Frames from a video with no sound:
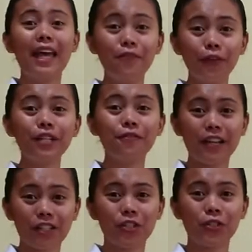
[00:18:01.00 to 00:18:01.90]
and for
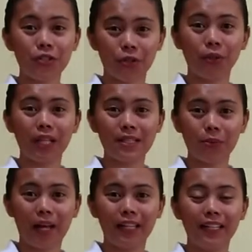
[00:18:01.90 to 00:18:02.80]
infection control as
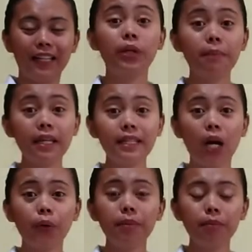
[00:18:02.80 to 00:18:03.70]
well. We may
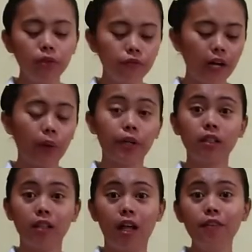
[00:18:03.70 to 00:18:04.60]
now remove our
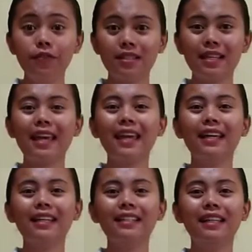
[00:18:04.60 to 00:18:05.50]
gloves
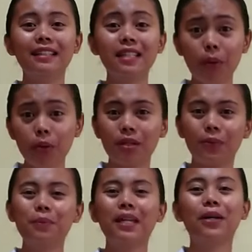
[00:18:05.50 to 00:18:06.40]
and
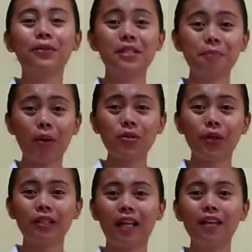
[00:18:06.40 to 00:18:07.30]
dispose
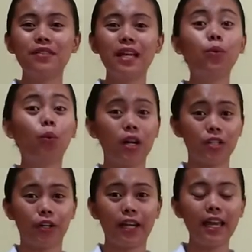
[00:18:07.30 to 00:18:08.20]
our gloves and
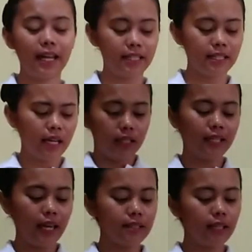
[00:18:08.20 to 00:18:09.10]
wash our hands.
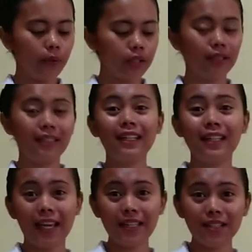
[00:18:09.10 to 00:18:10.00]
In
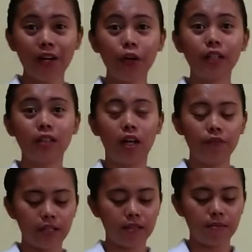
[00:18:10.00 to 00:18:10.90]
case that our
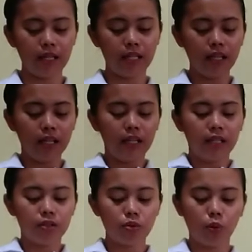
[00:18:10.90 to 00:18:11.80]
gloves has been
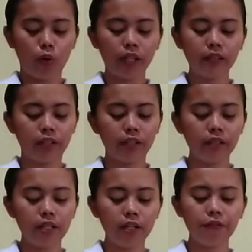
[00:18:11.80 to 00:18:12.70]
soiled
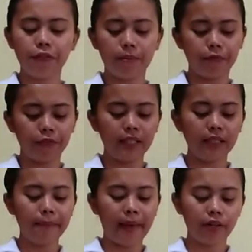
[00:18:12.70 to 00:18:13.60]
earlier from
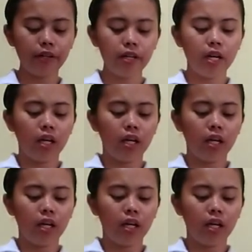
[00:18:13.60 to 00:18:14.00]
fecal matter,